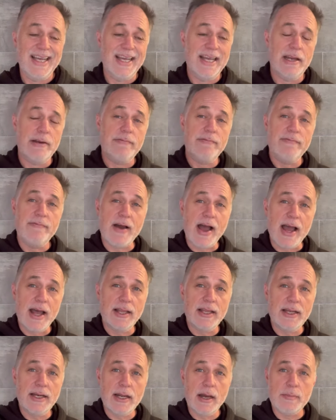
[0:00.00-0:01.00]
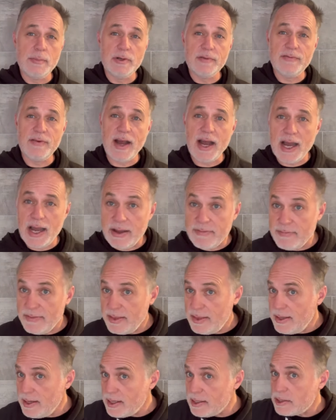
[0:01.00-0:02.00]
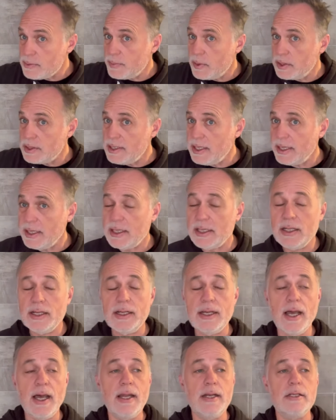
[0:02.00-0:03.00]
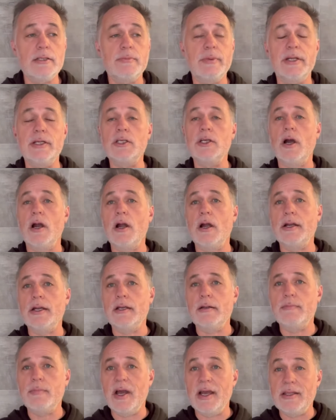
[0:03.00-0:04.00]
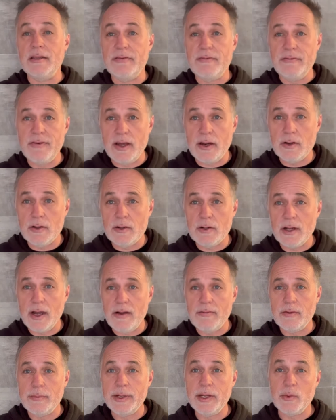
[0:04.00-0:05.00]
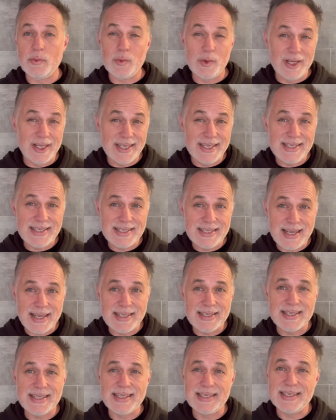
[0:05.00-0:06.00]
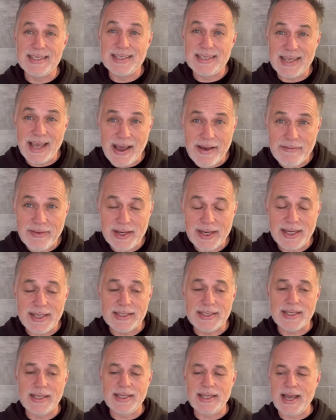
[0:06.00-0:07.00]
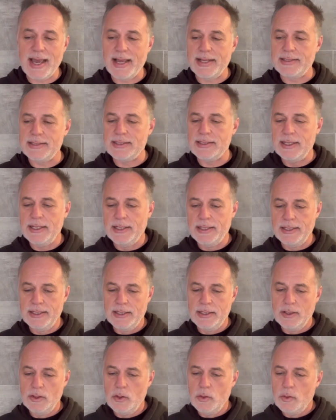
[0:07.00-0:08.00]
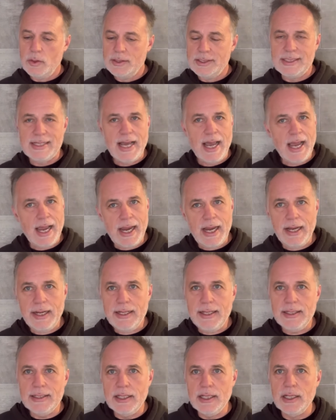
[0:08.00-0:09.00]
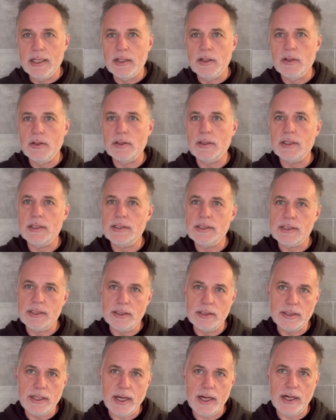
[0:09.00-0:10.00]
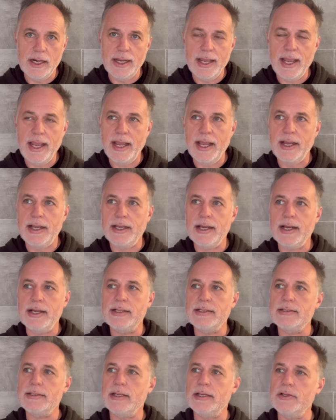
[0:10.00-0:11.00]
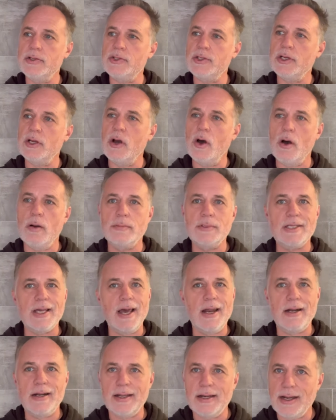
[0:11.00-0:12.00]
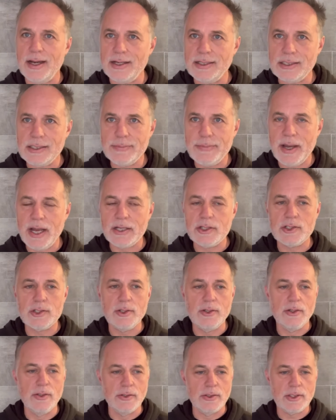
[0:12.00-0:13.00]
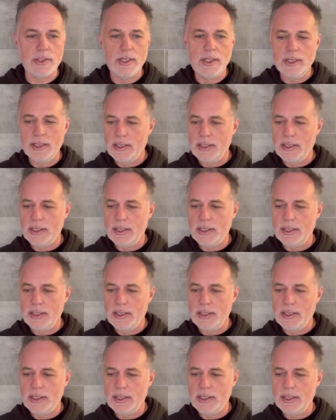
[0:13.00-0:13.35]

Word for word: And finally, number five, this particular gun has been targeted by the federal government really since the 70s, and that's tiny little concealed carry handguns. They used to call them Saturday night specials,